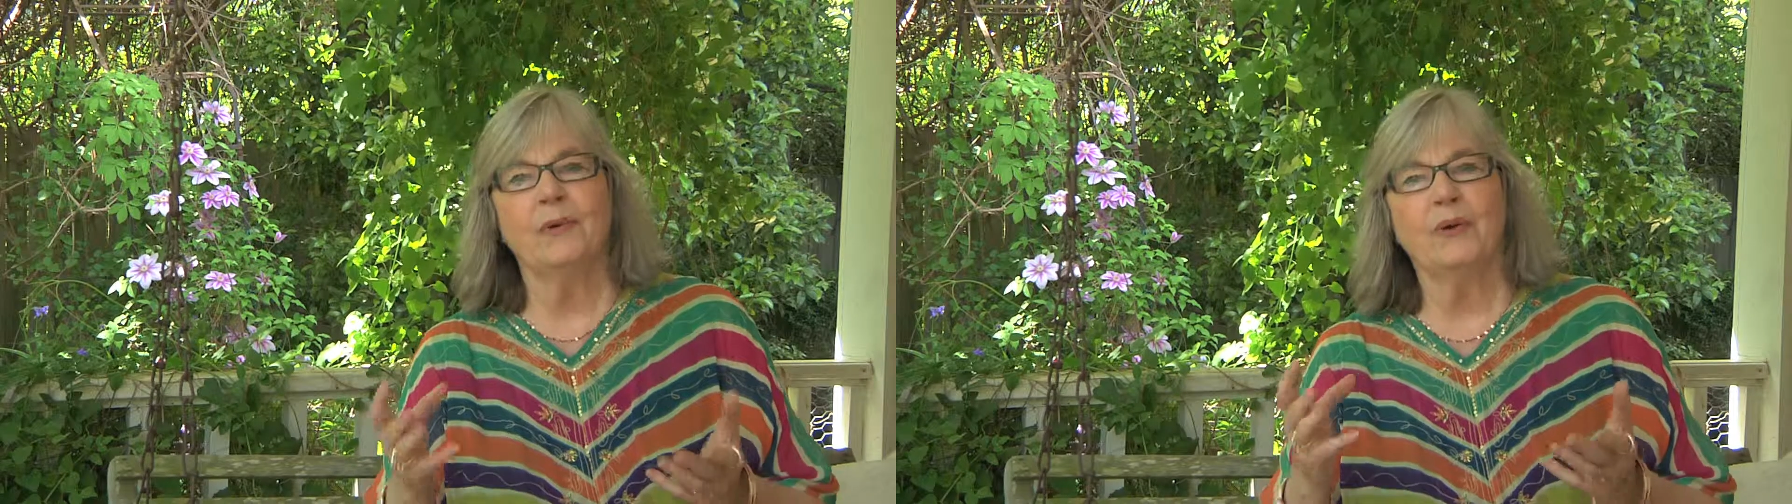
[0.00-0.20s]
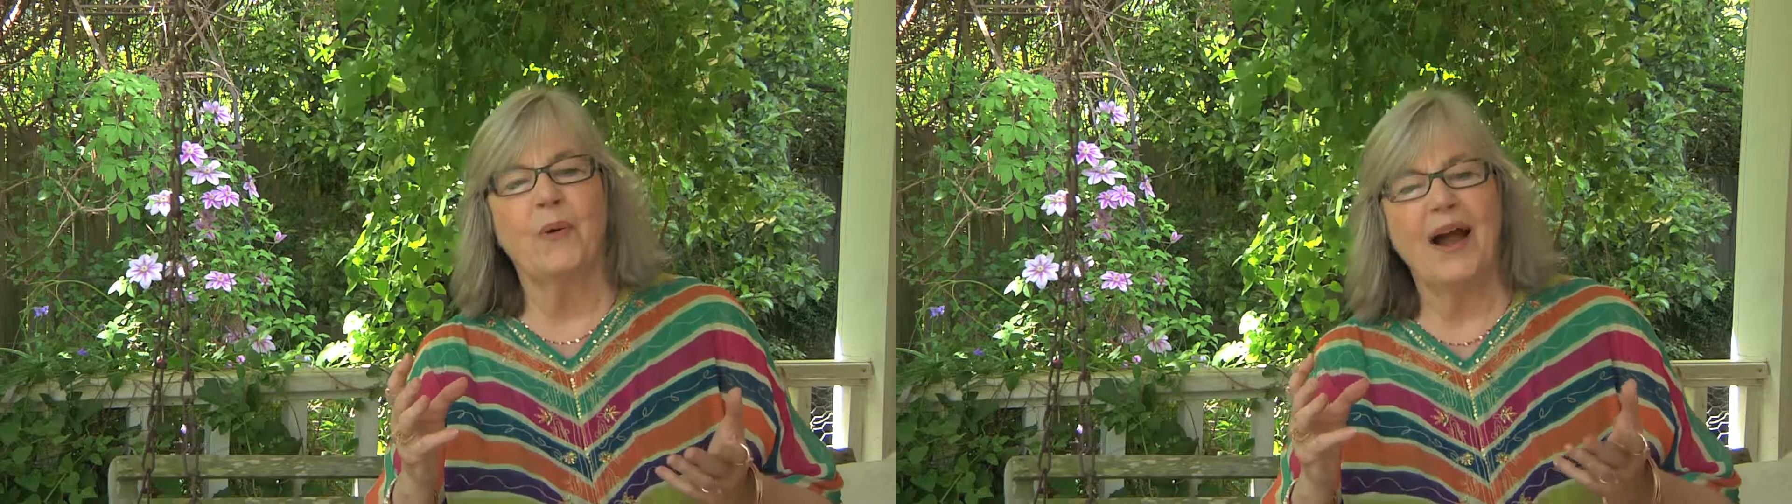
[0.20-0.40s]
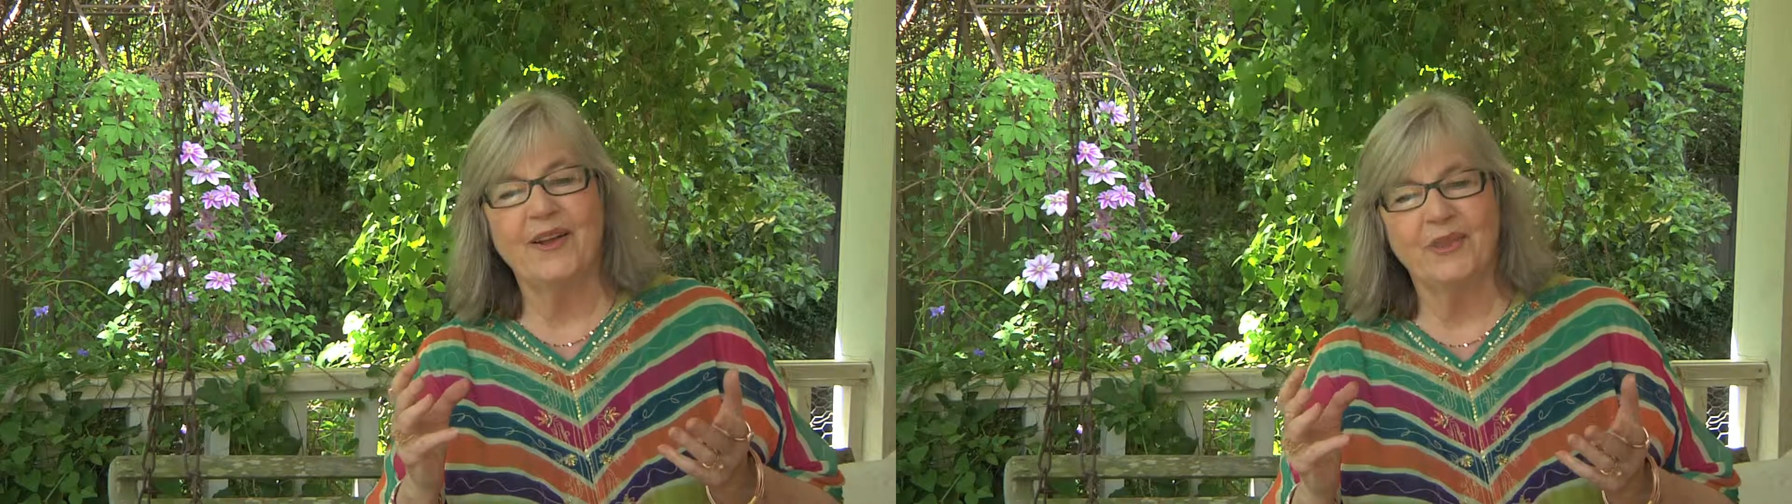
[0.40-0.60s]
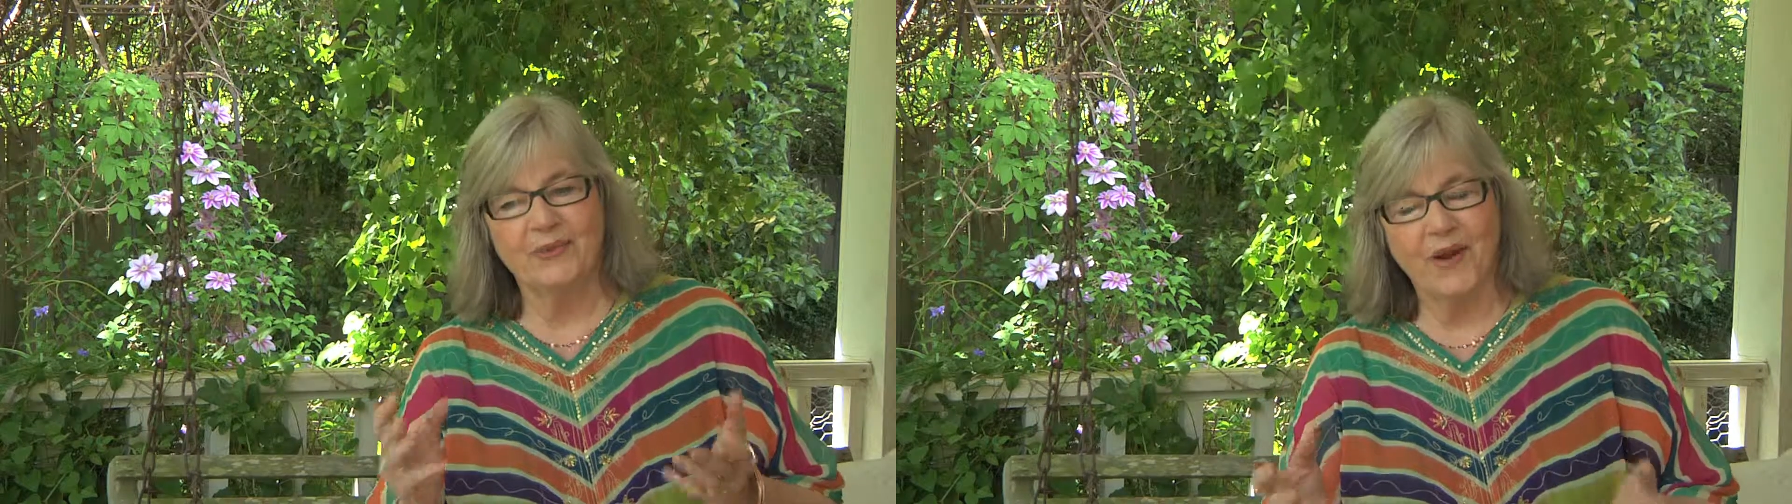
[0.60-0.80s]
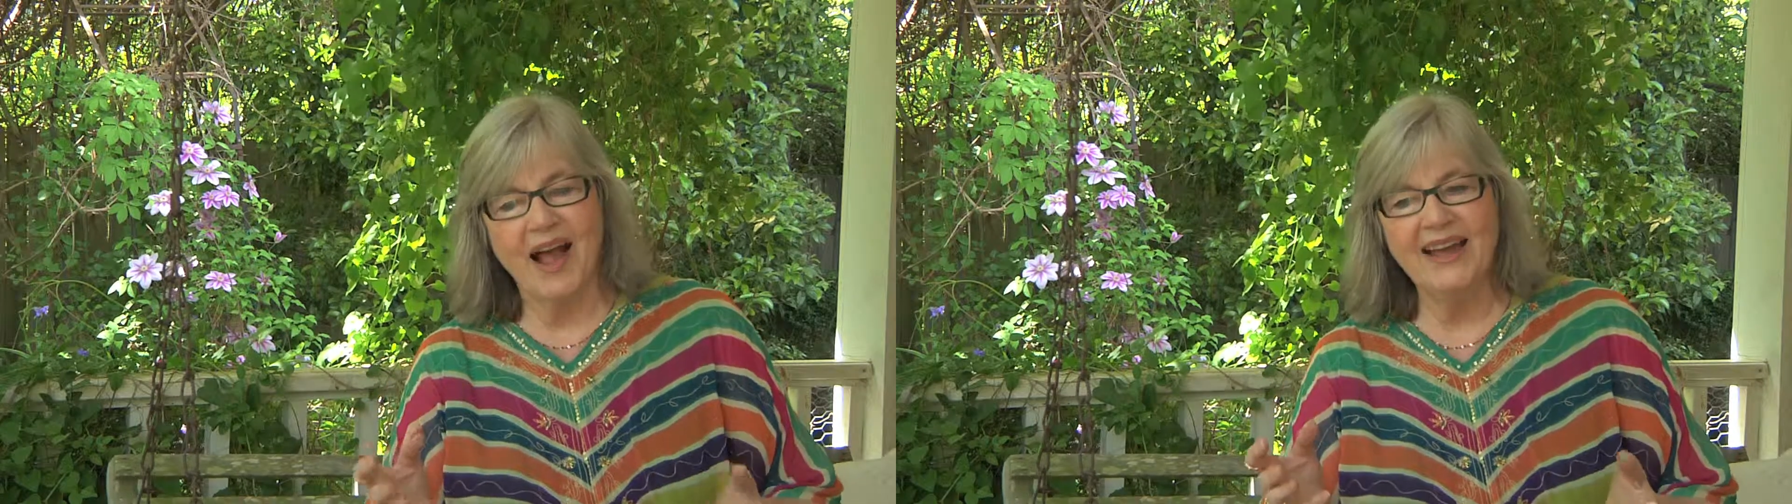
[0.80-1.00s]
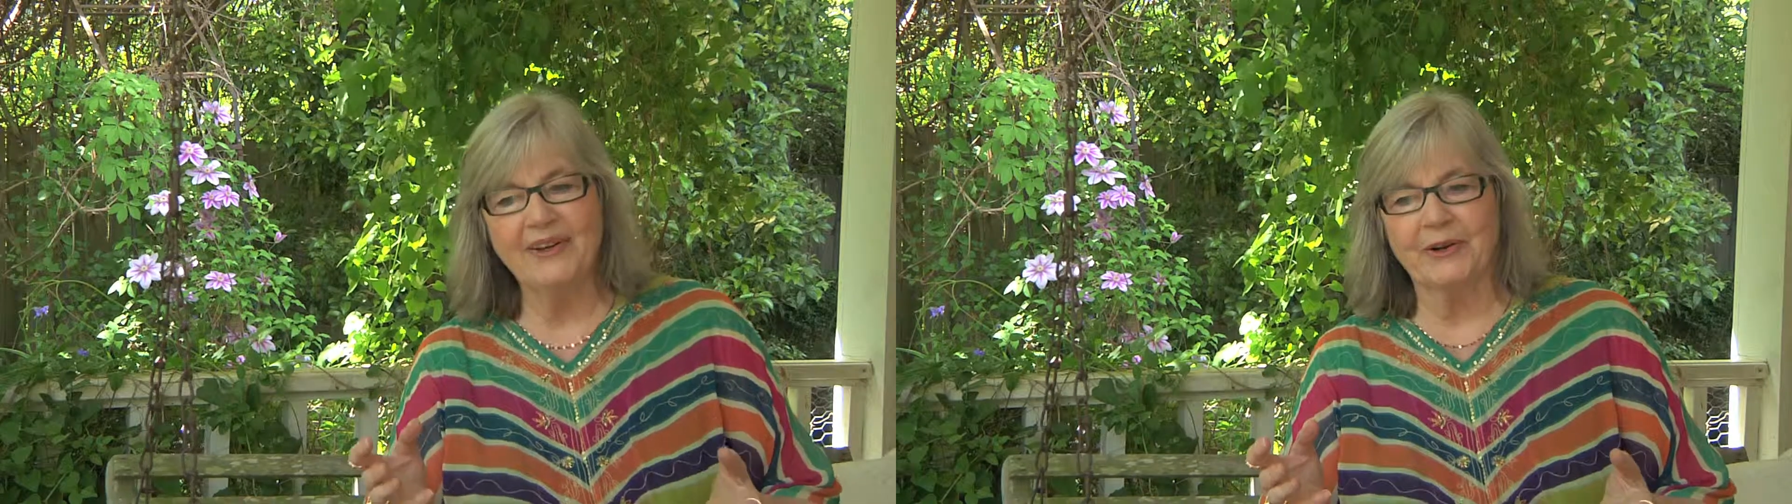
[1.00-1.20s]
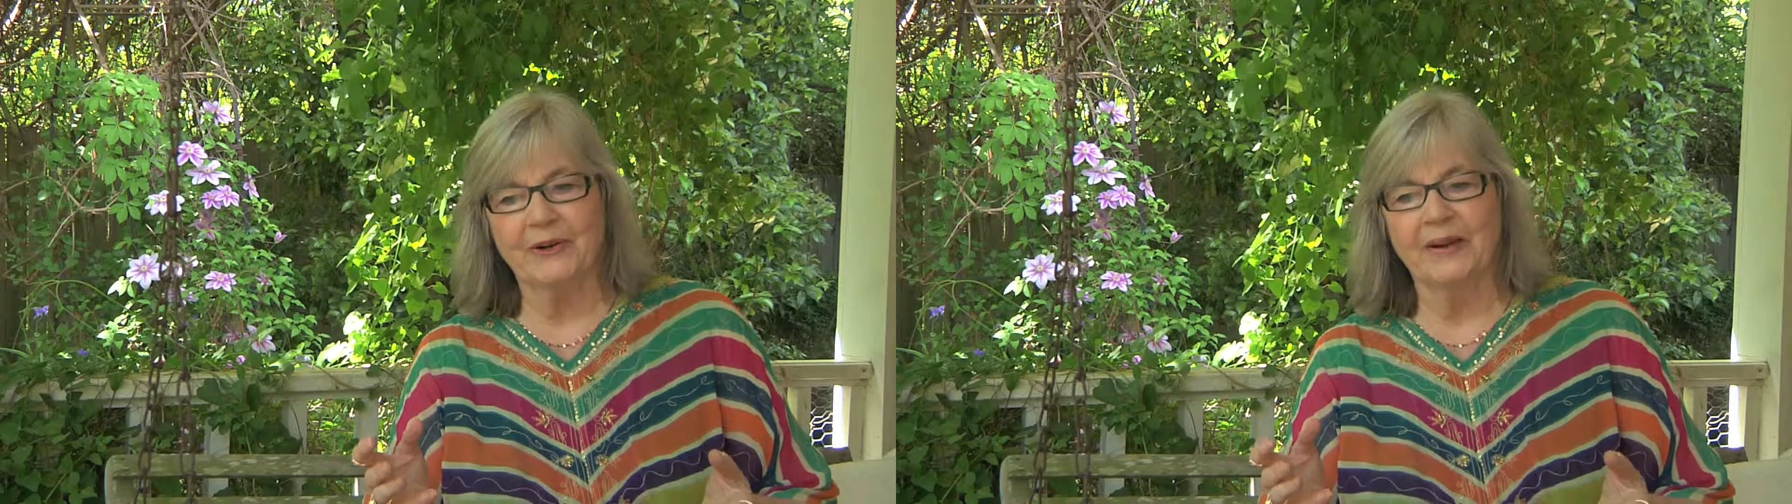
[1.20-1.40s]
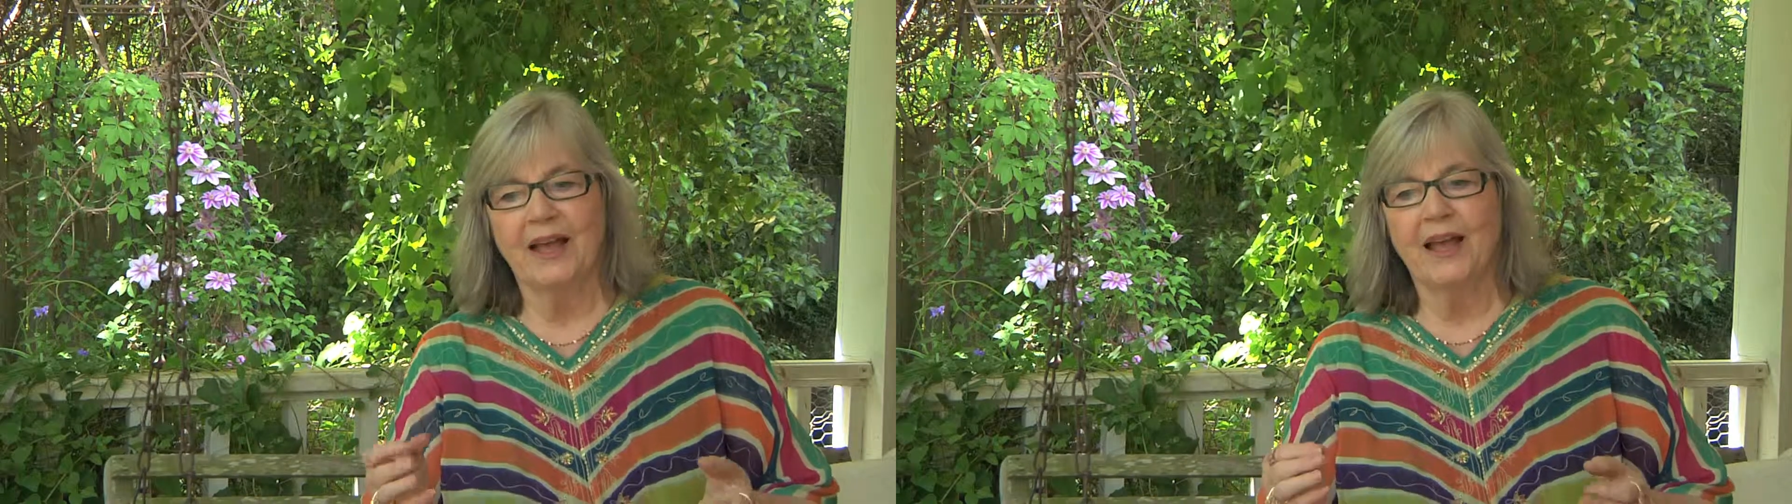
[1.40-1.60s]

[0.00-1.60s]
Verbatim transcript: require the writer